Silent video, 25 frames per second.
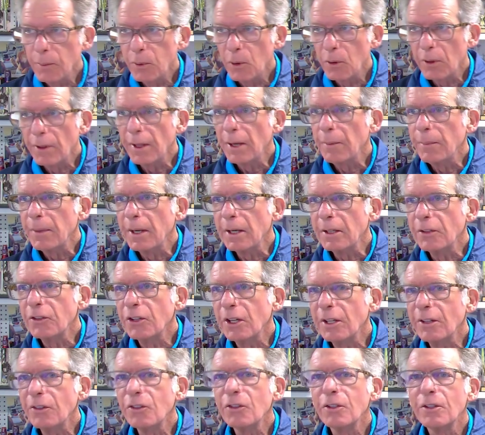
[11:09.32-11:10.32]
I hope all of that
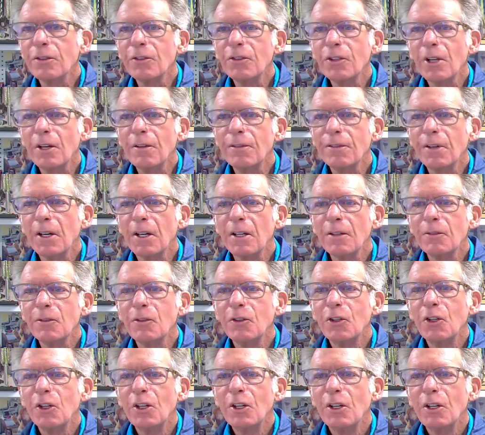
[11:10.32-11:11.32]
makes sense so
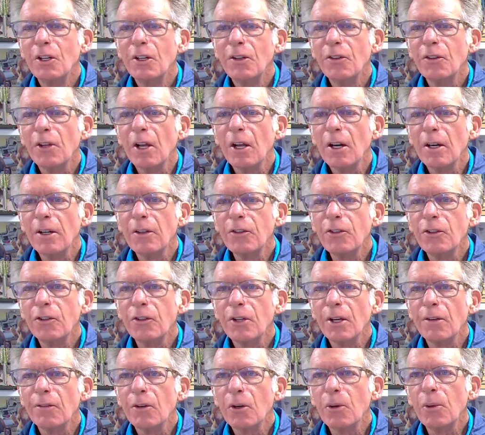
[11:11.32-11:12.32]
far. So let's
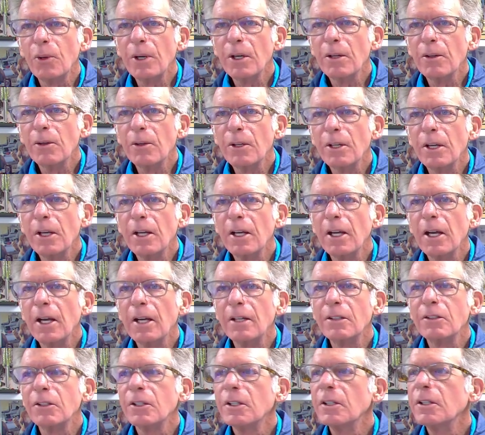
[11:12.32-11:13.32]
just have a quick look
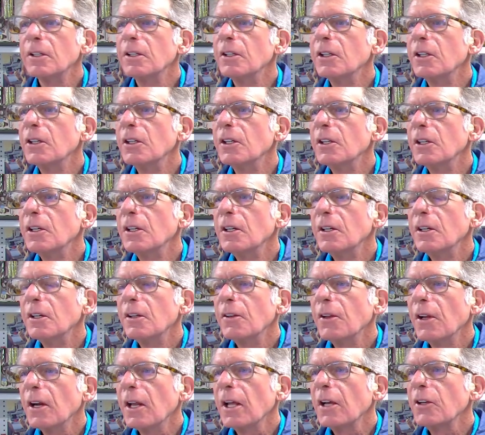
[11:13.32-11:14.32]
at
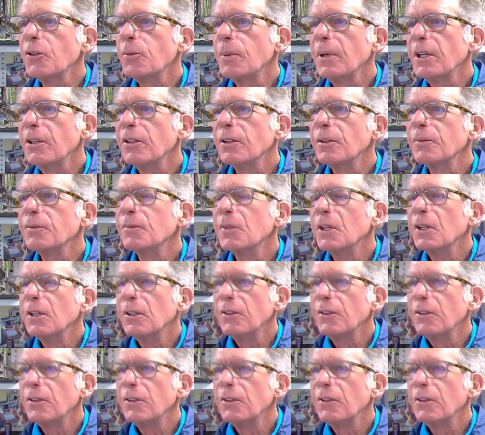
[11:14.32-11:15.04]
the last bit.